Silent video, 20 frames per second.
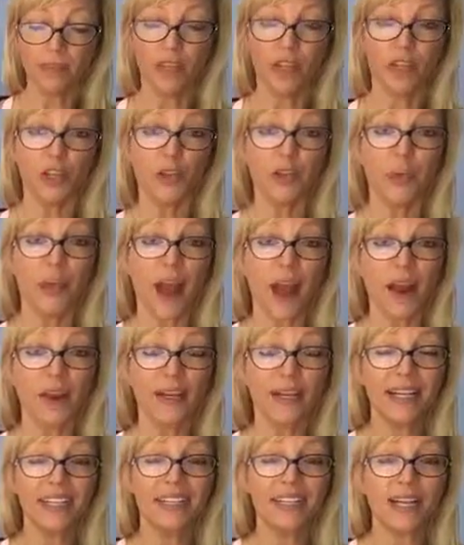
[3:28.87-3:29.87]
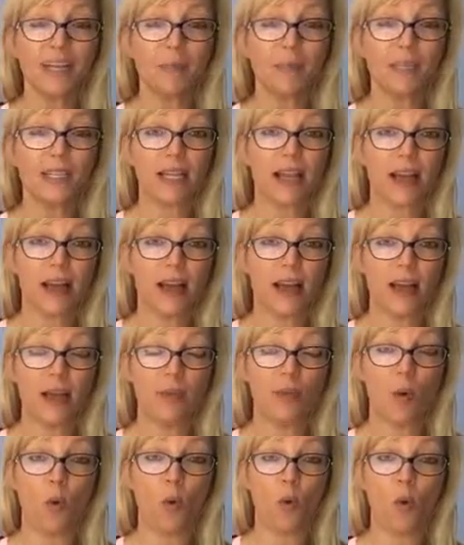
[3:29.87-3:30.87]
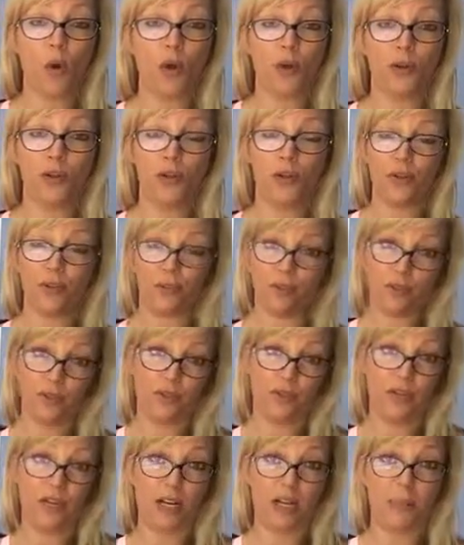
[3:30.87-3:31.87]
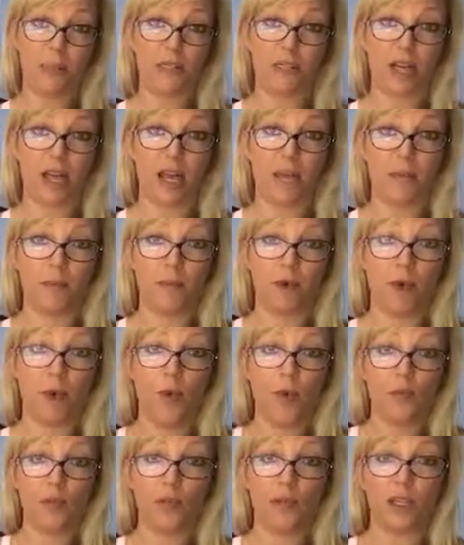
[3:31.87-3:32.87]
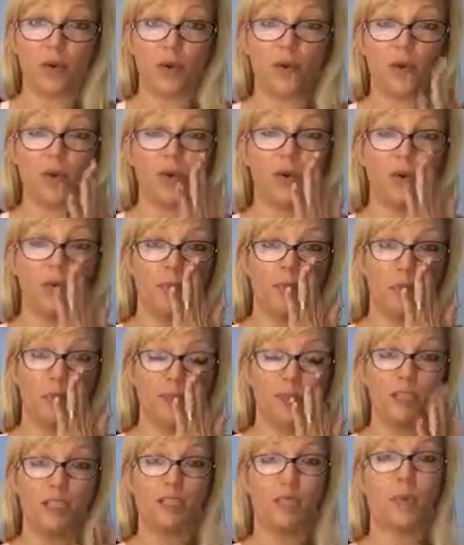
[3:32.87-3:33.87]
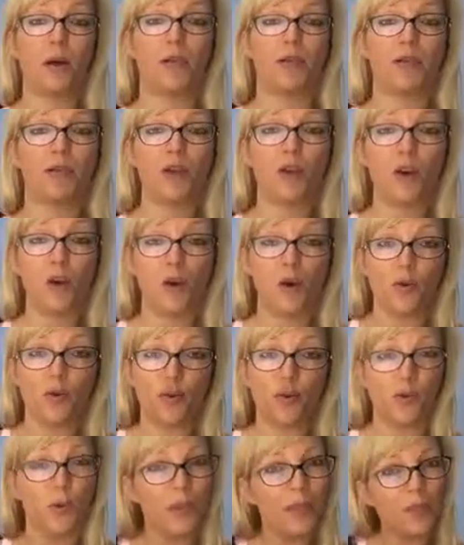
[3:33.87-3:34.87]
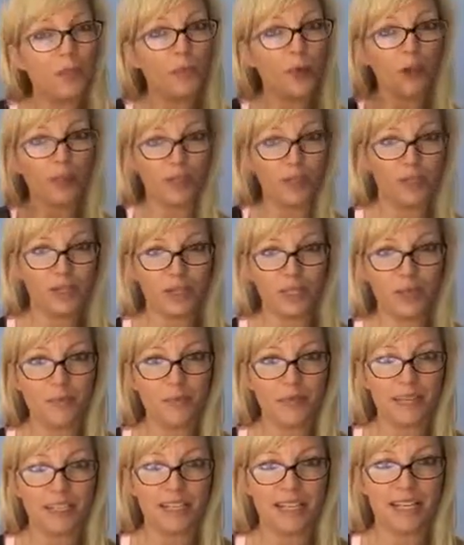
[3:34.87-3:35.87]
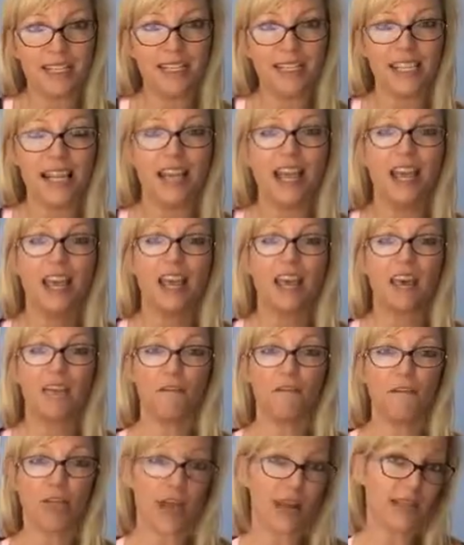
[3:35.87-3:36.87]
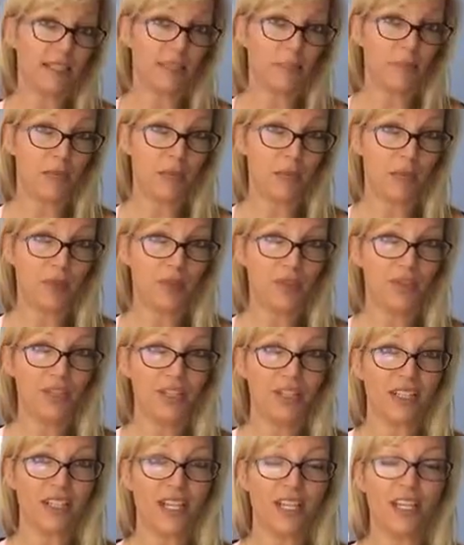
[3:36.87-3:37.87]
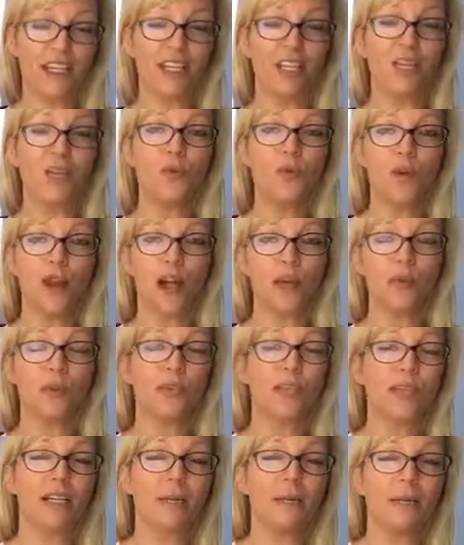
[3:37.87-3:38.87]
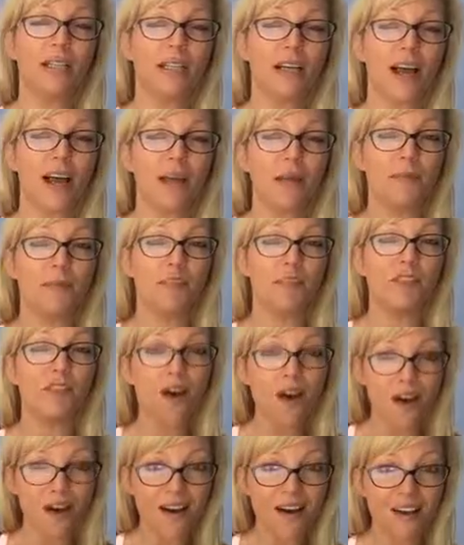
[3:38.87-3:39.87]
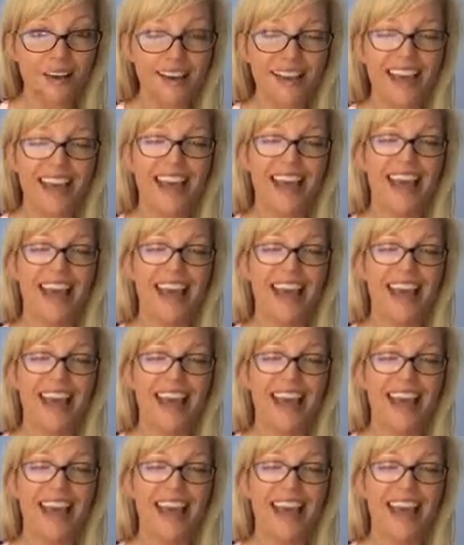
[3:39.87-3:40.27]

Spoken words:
then you and I are going to set up a time, or you'll set up a time hopefully with your personally sponsored coach, the one that brought you into the business. If that is me personally, then you and I will set up a time to talk